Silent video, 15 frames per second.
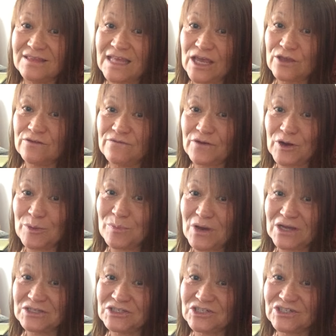Thank you very
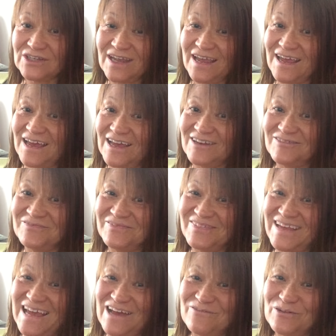much, and
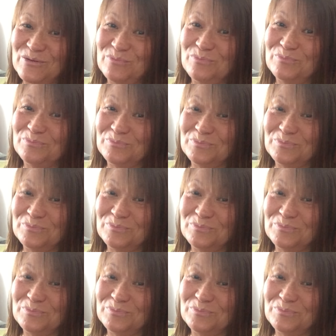have a